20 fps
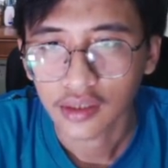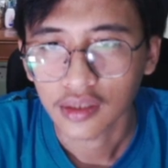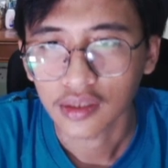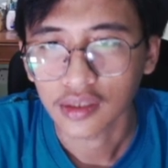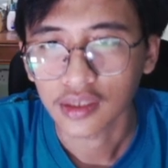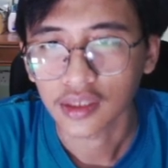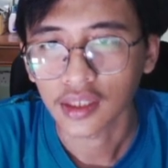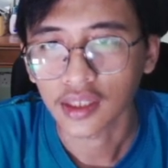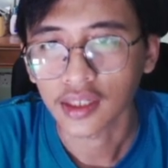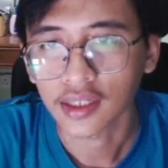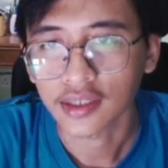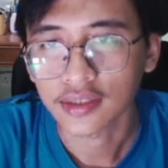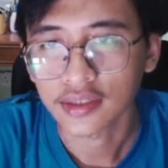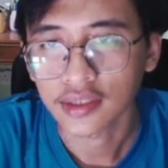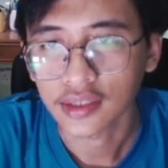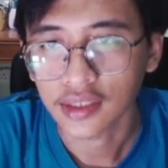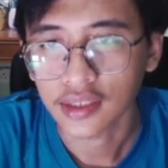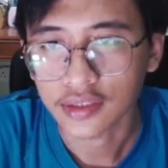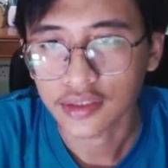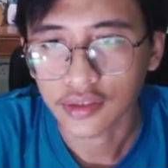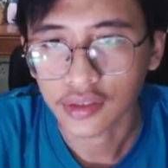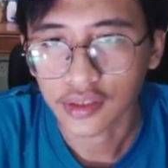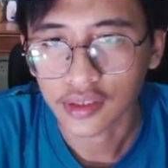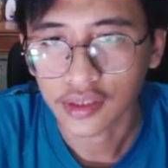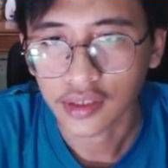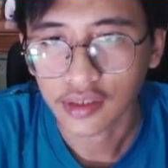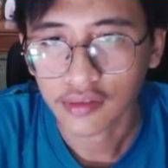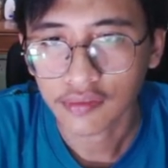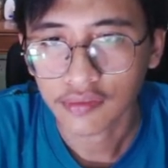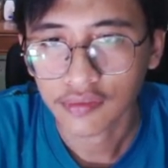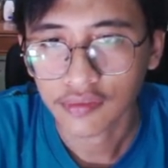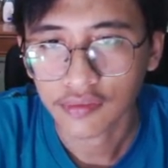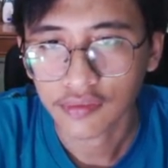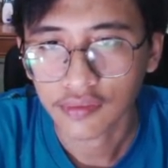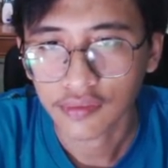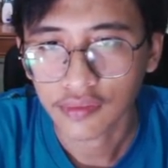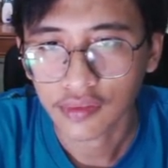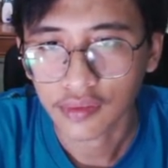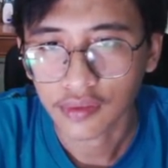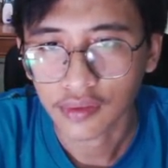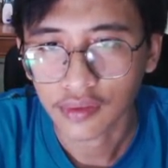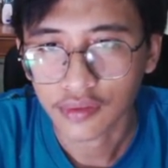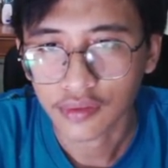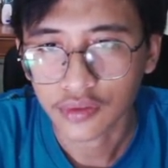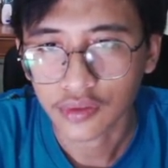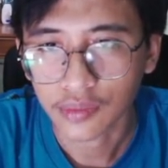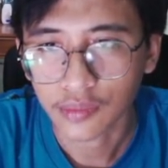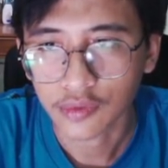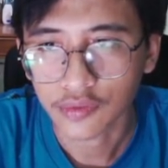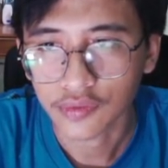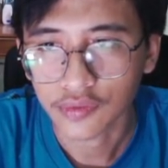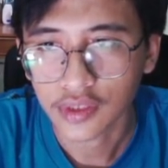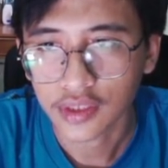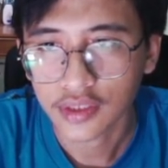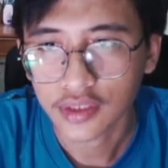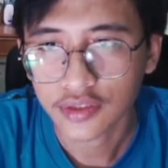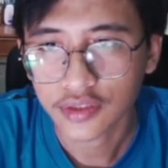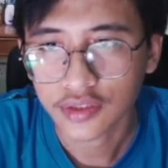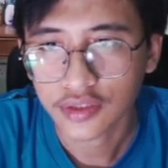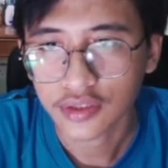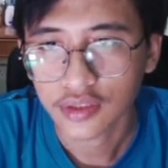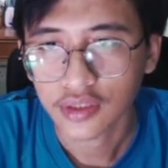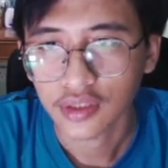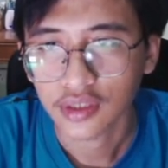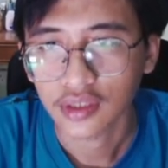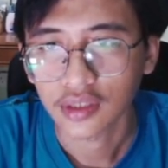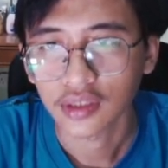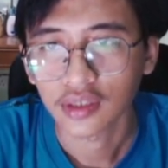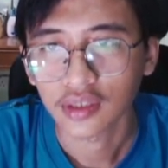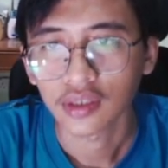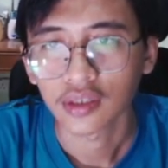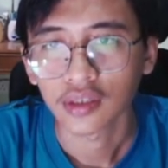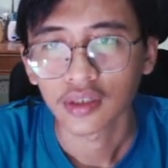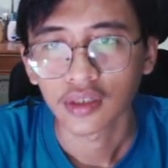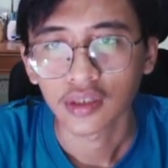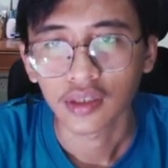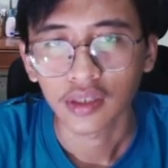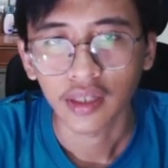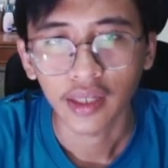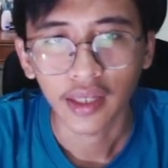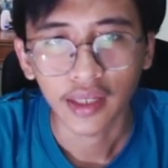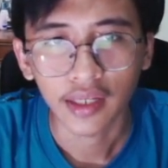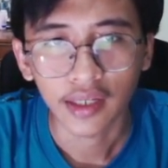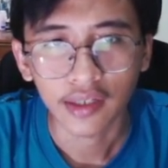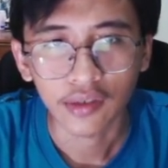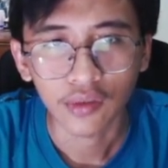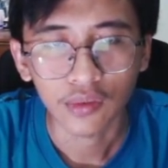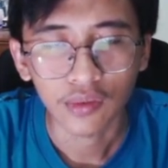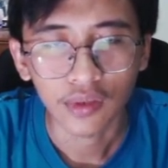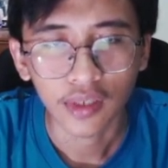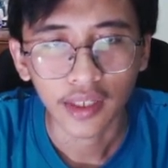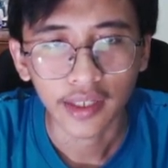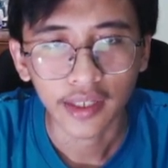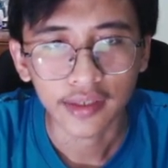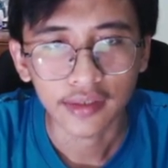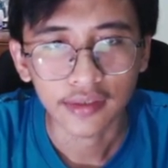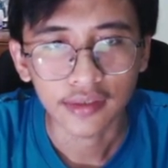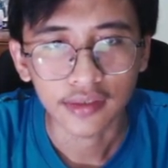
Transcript: Okay, I think that's good enough. I'm going to remove this, and I don't like